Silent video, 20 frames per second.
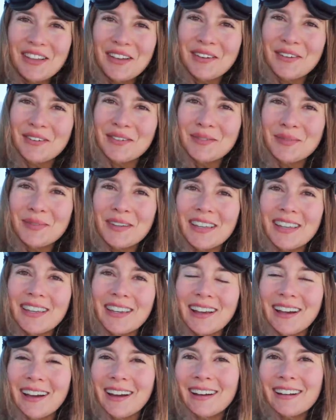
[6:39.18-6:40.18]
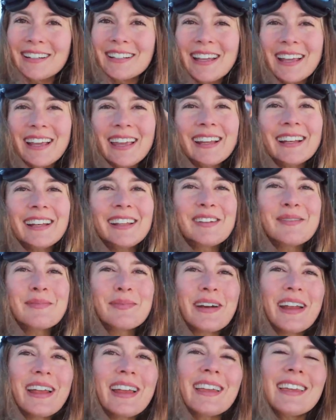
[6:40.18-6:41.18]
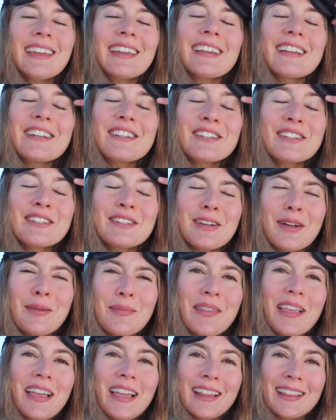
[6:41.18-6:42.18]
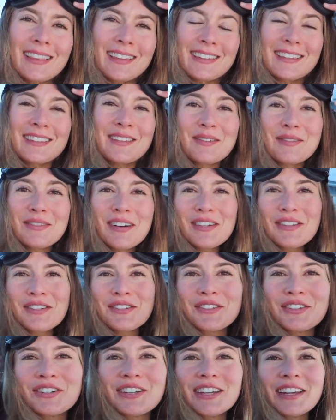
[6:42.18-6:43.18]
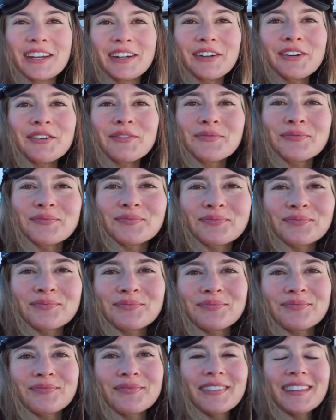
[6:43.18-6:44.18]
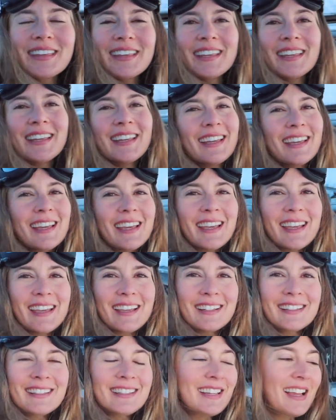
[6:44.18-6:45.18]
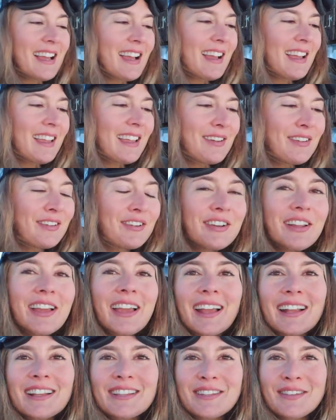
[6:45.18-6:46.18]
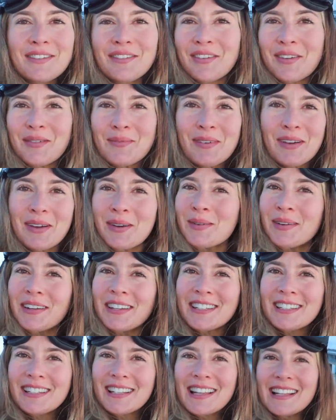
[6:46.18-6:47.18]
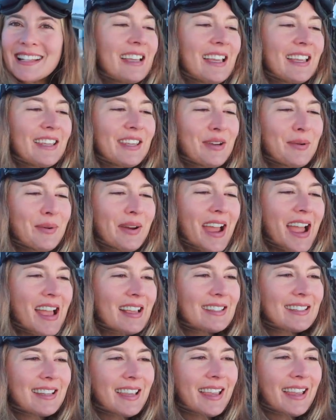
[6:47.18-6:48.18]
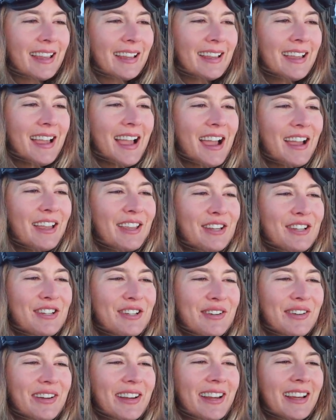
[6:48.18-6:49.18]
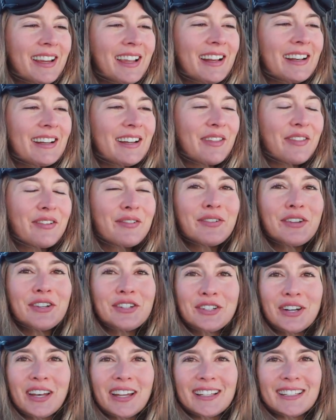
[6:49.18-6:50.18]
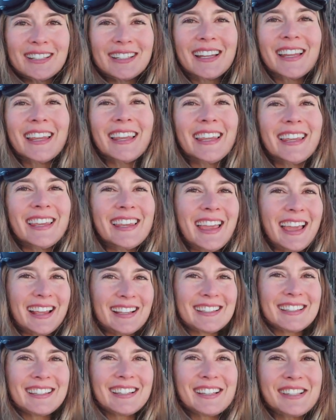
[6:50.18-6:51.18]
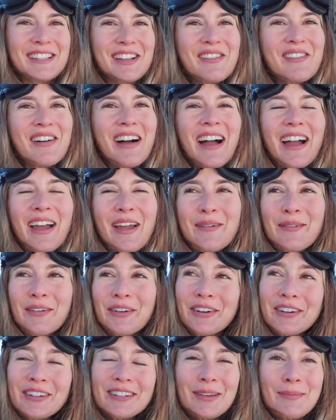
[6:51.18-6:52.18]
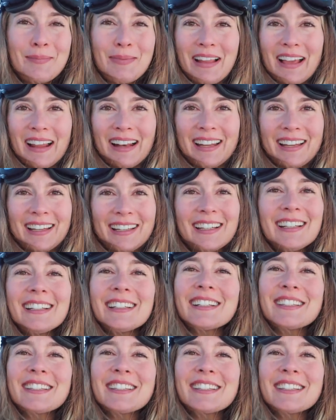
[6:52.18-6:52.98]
So we are taking a little break and just stopped at this restaurant here, and I am gonna answer a few more questions. You were asking, are you doing another retreat? Yes, so I'm currently planning it.